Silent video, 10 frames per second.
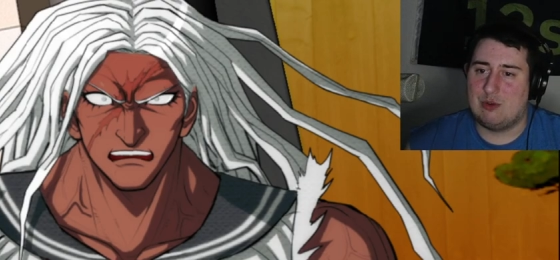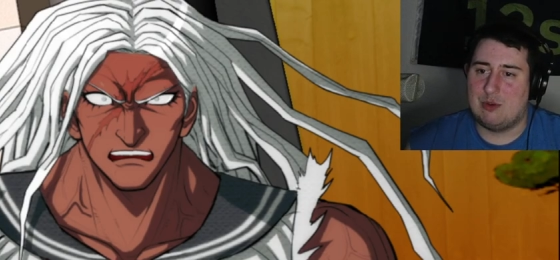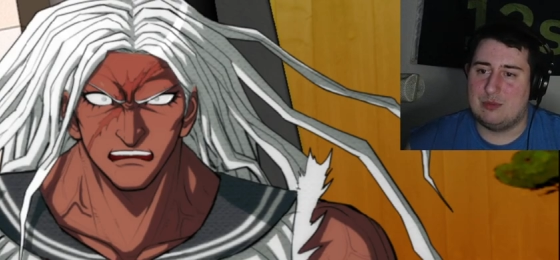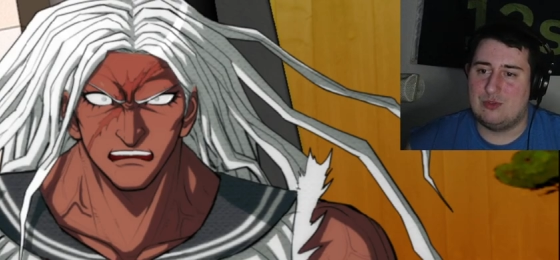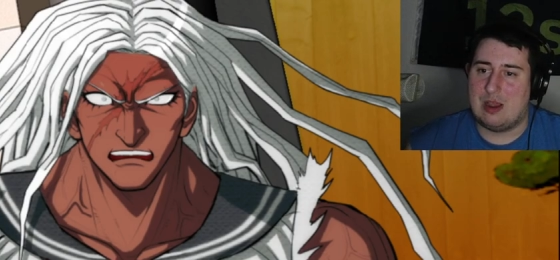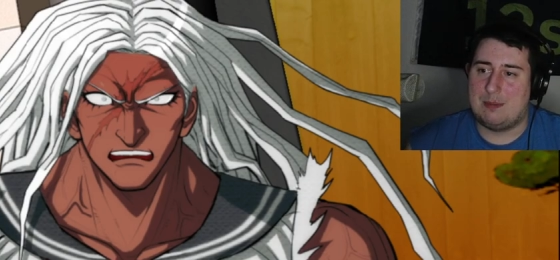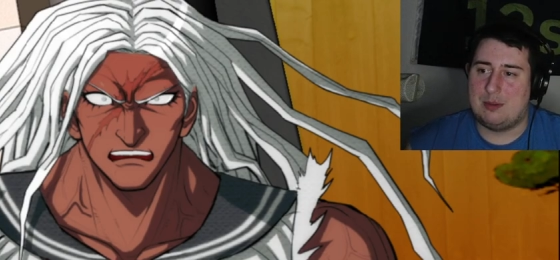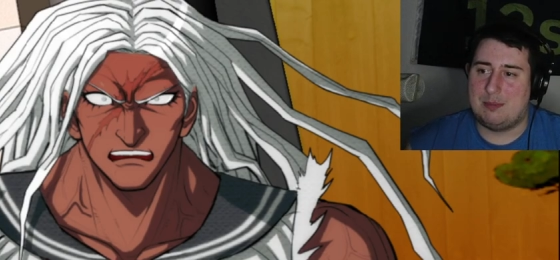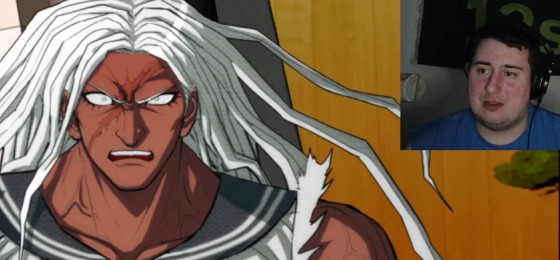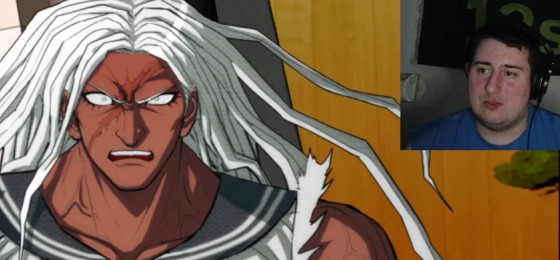Speaker 1: dropped
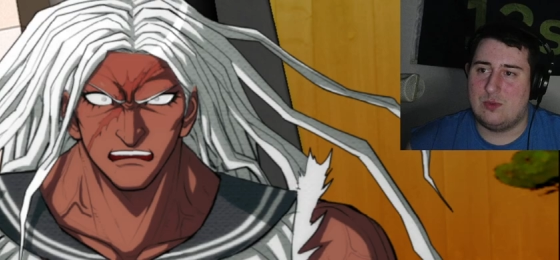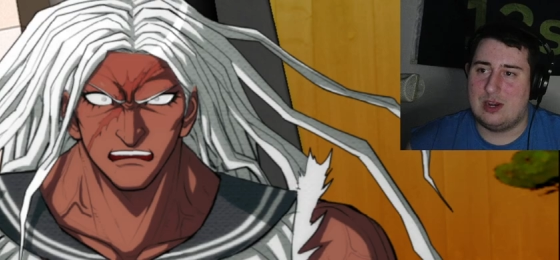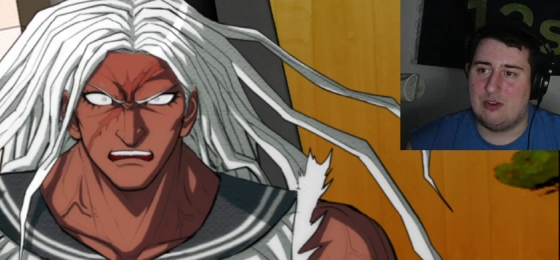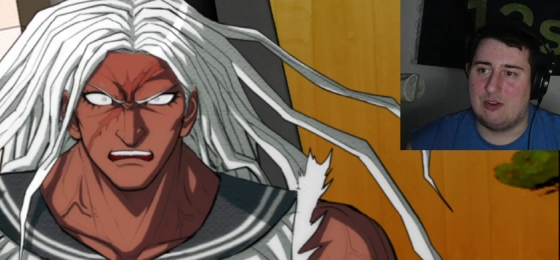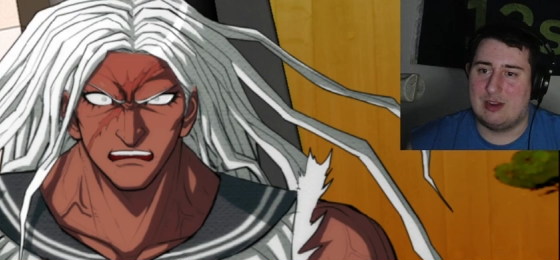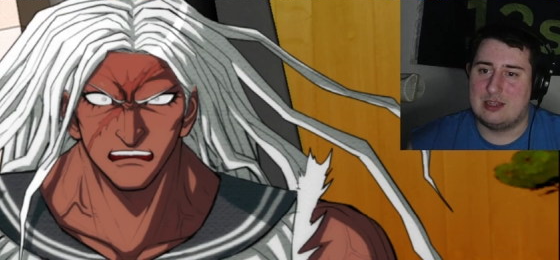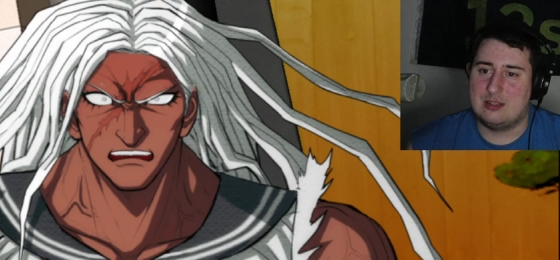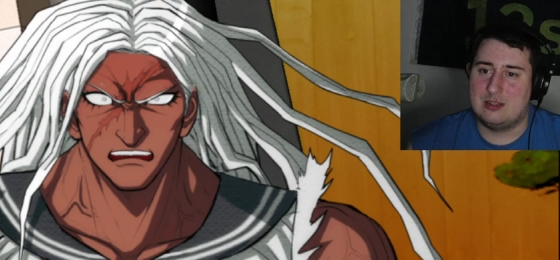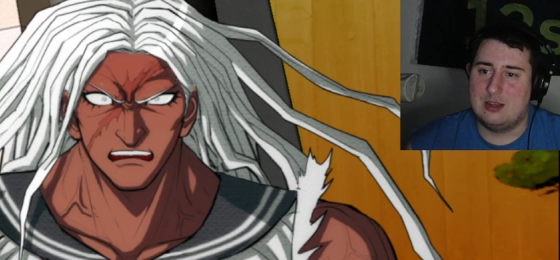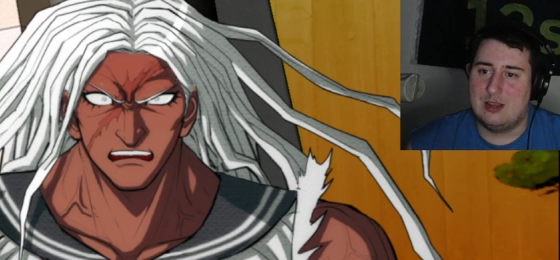about 20 degrees.
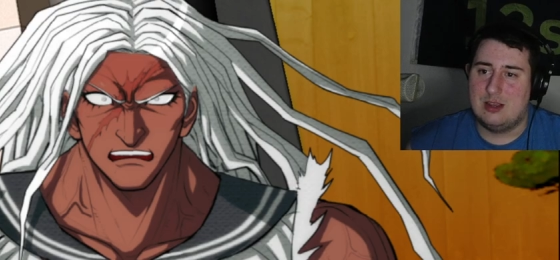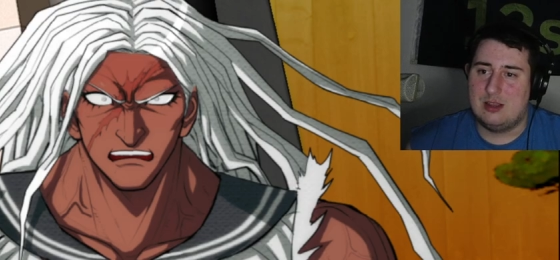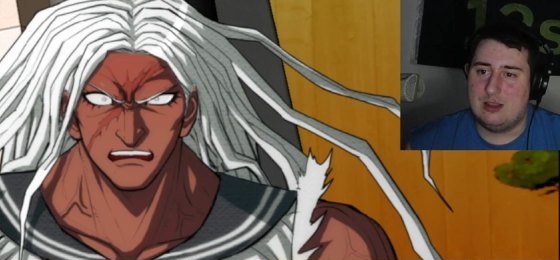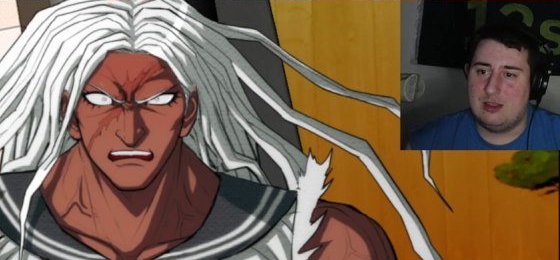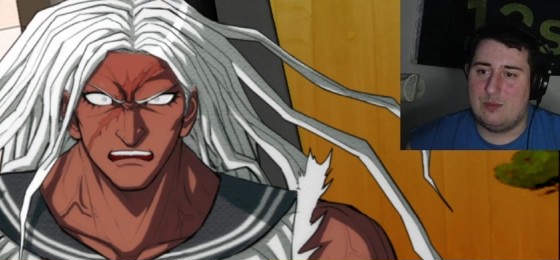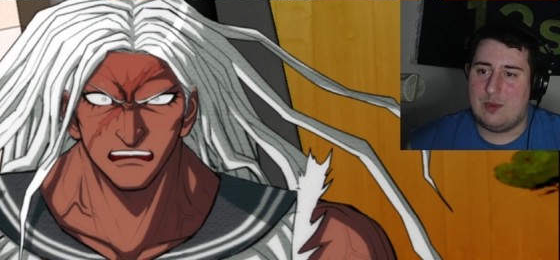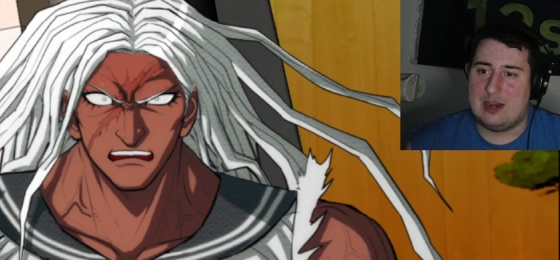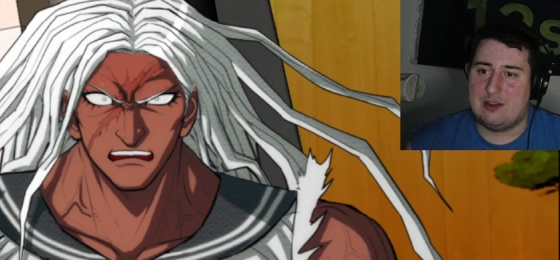The weight of those